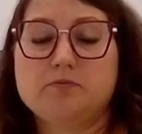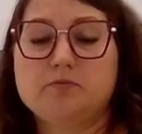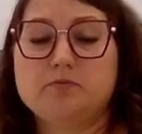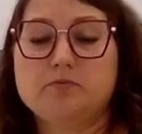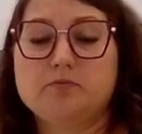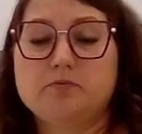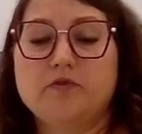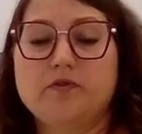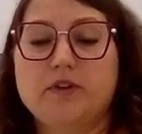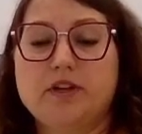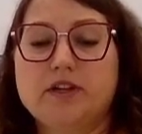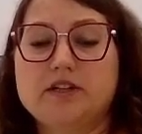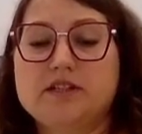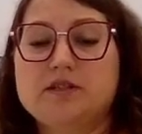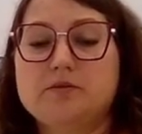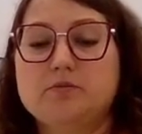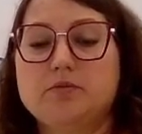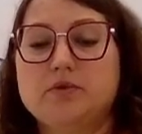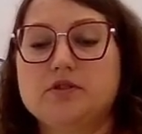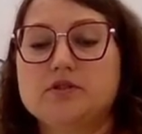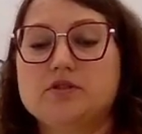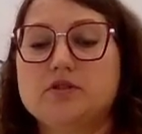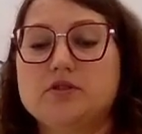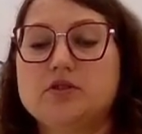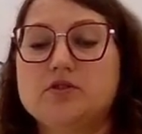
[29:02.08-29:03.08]
and
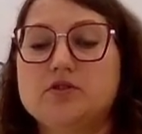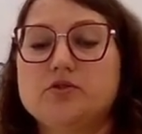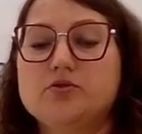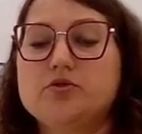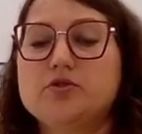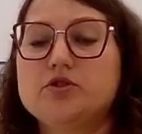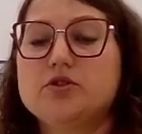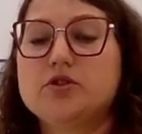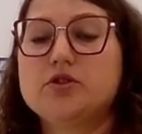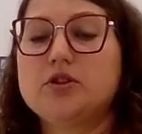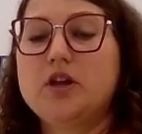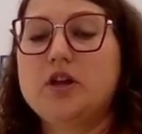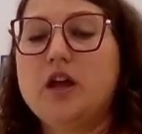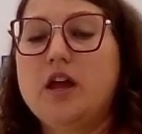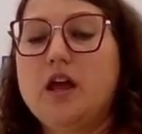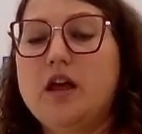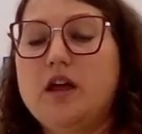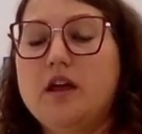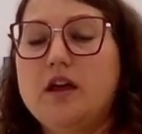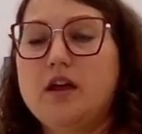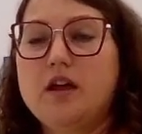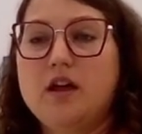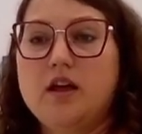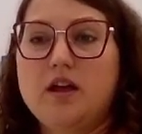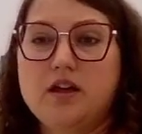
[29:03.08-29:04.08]
flexible solution.
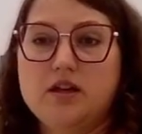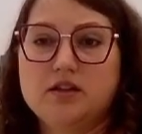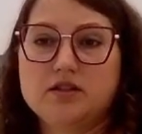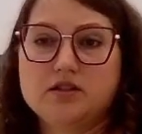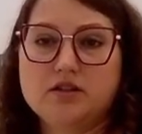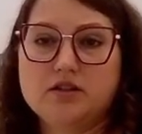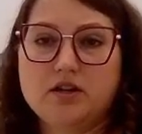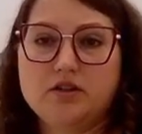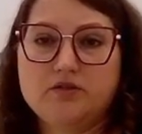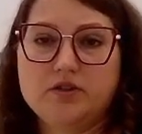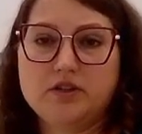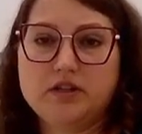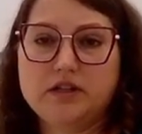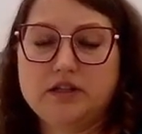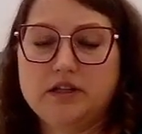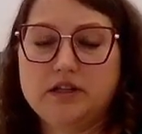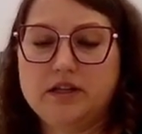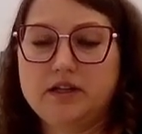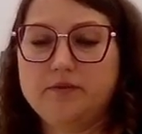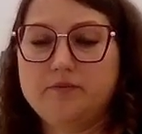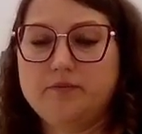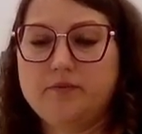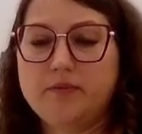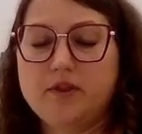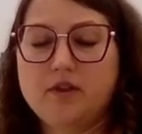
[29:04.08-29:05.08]
And
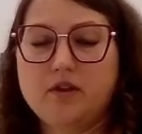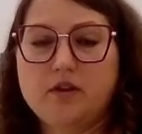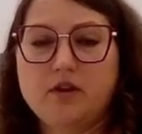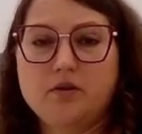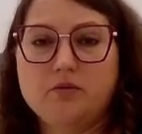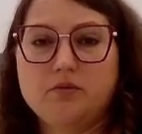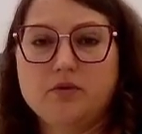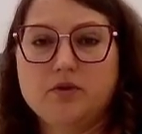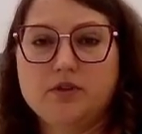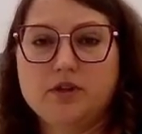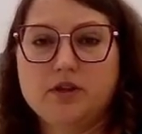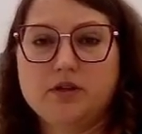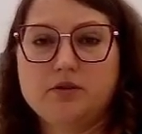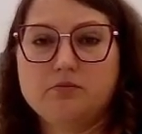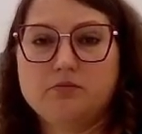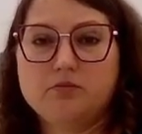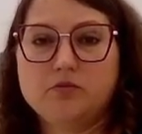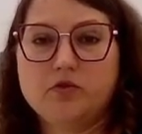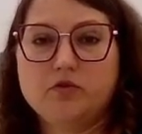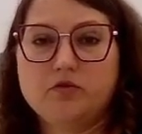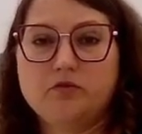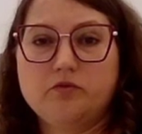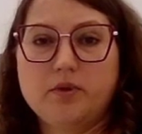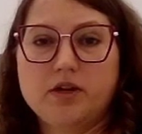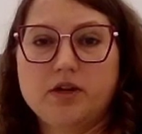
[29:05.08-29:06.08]
currently, I will
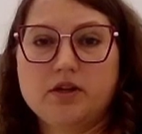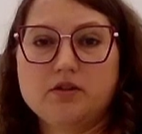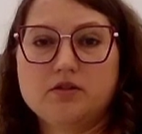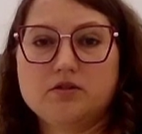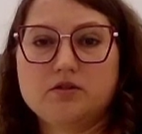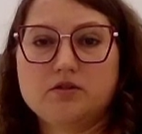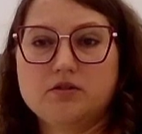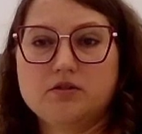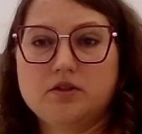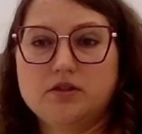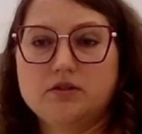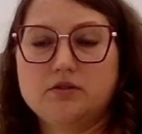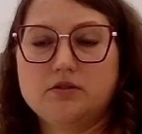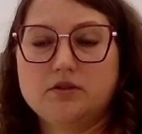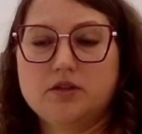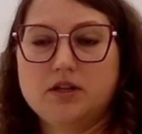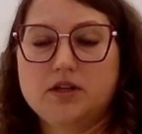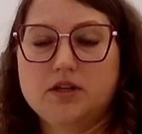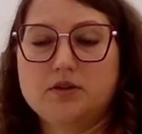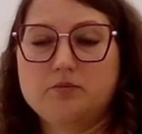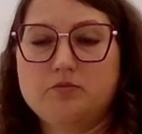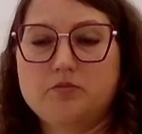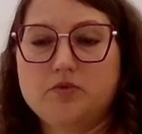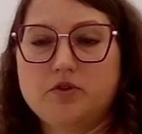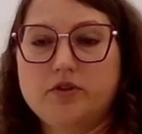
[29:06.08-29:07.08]
move back to
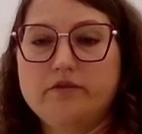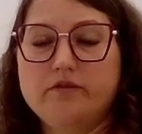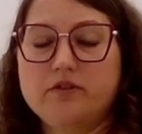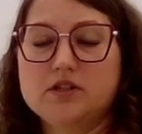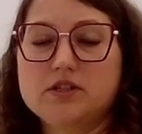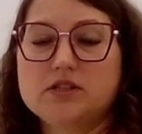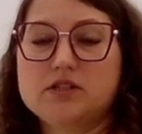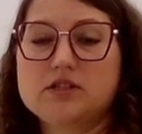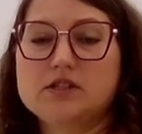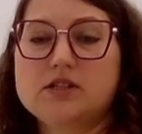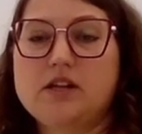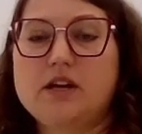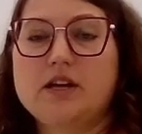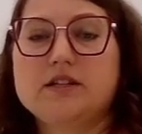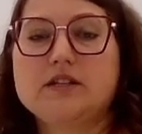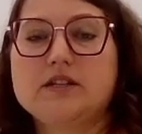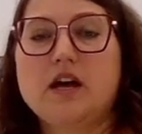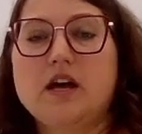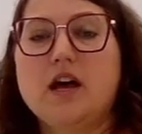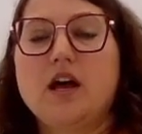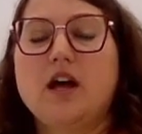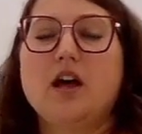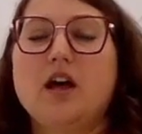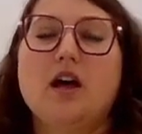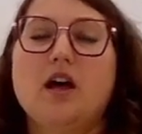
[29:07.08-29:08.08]
the previous
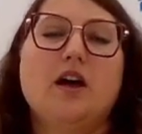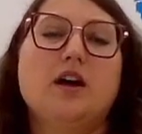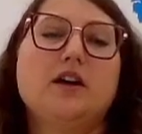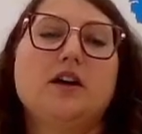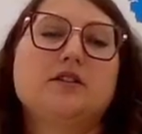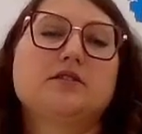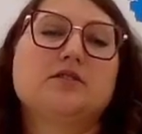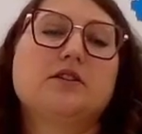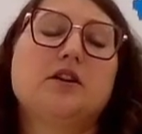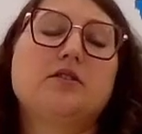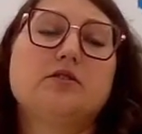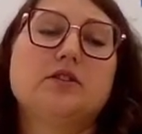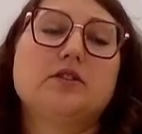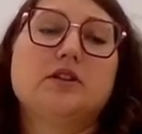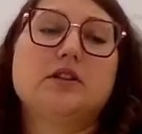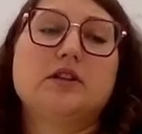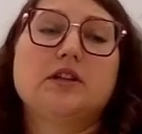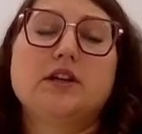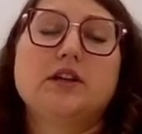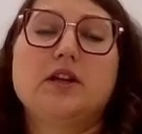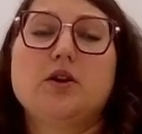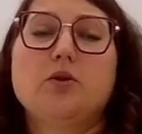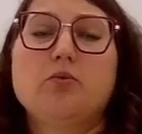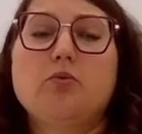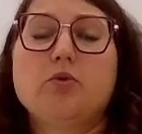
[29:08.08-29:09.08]
slide. And
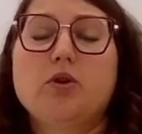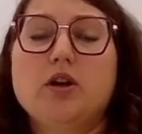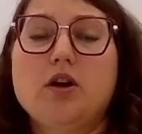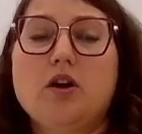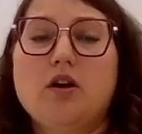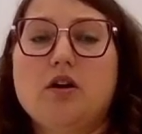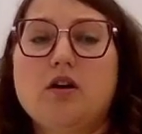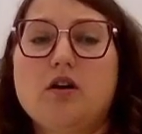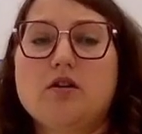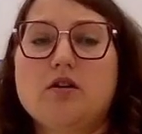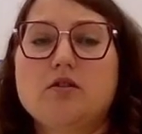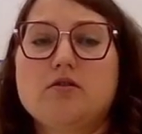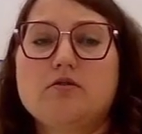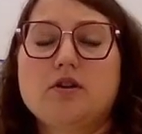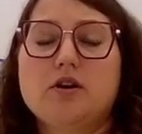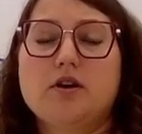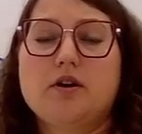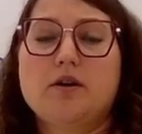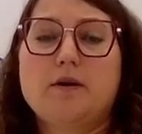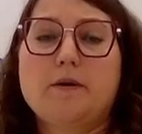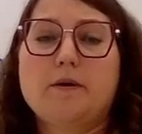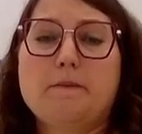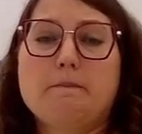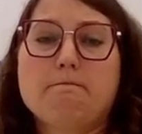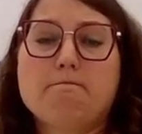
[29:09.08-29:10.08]
currently, we
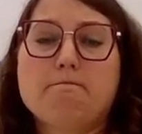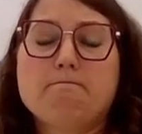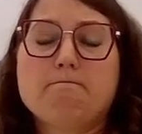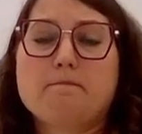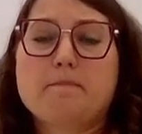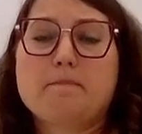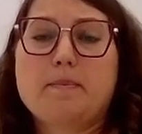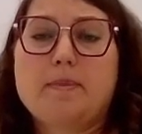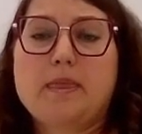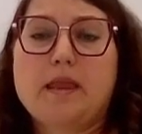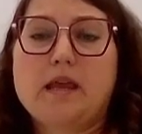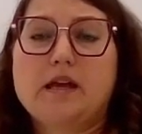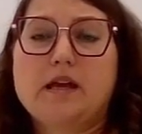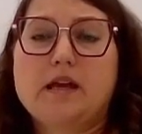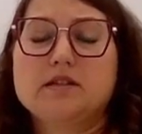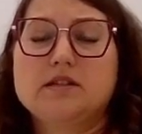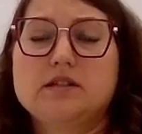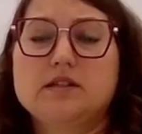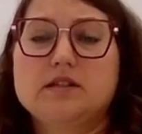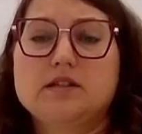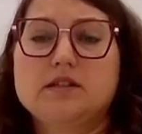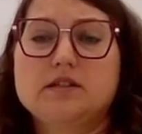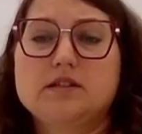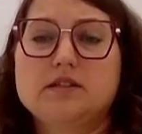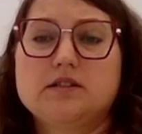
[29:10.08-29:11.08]
are
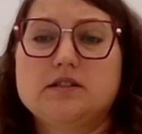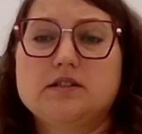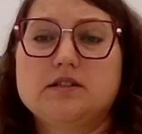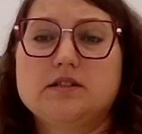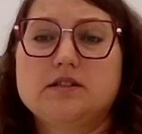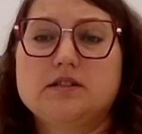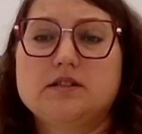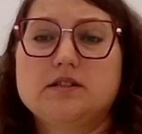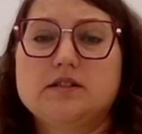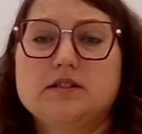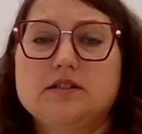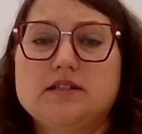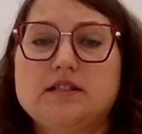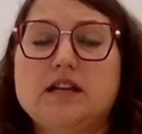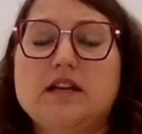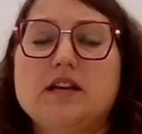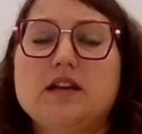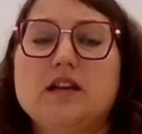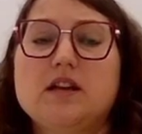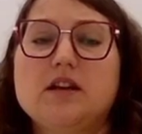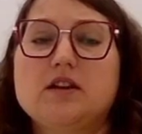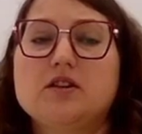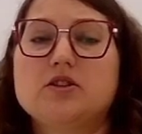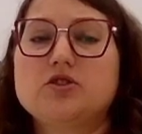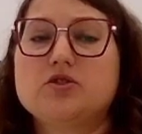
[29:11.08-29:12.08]

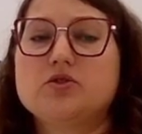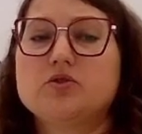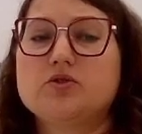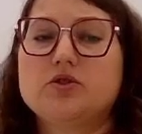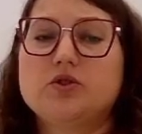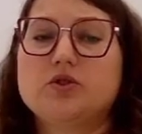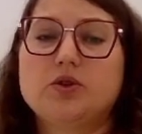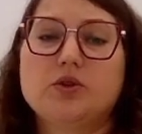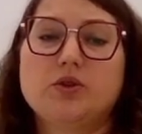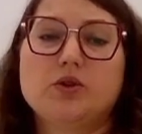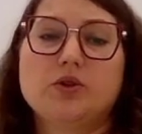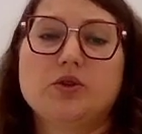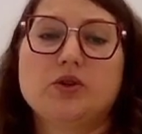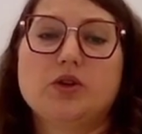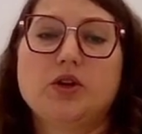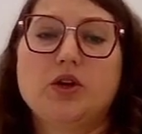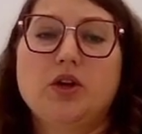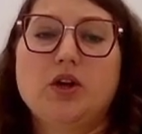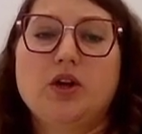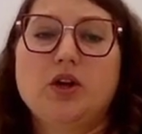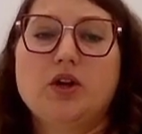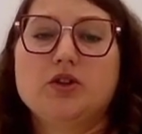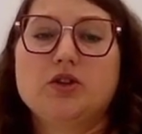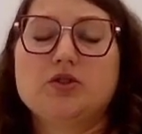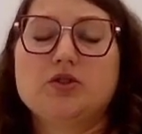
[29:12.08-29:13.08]
sticking to the